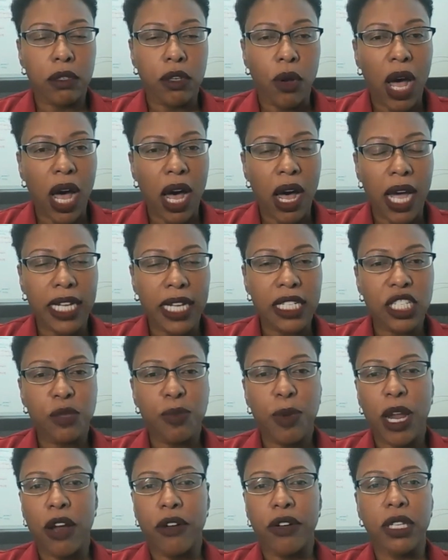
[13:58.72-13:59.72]
high
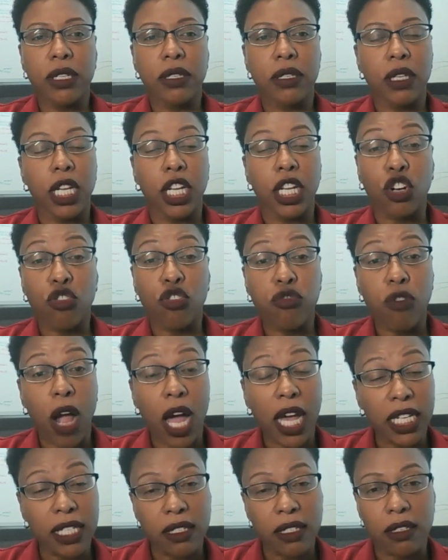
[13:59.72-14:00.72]
disparities in
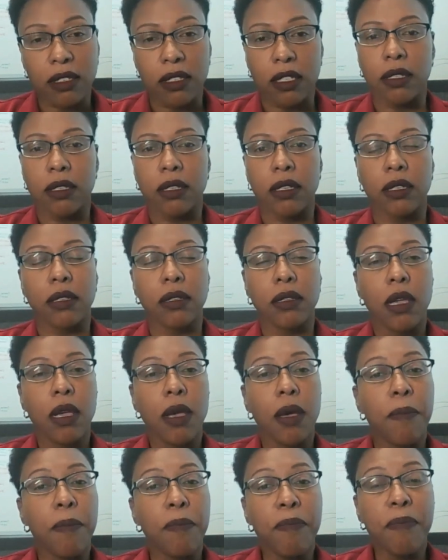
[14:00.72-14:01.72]
chronic diseases,
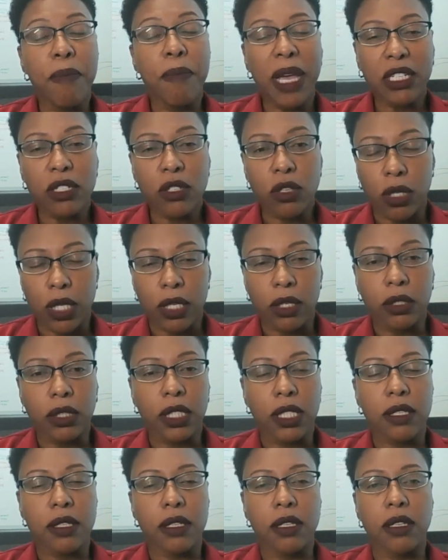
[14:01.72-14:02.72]
mental
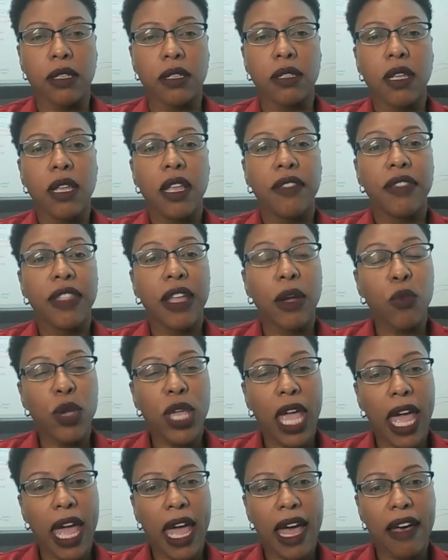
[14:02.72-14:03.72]
illnesses, that we
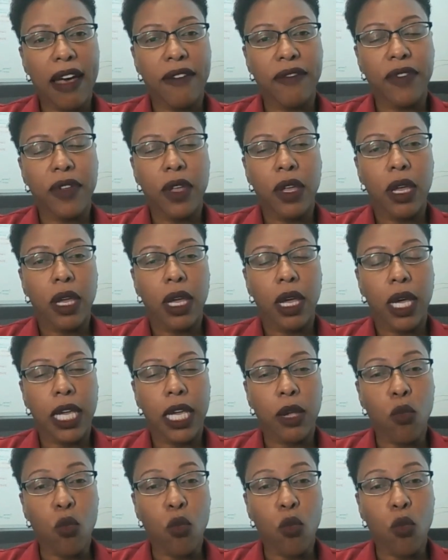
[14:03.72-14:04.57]
have a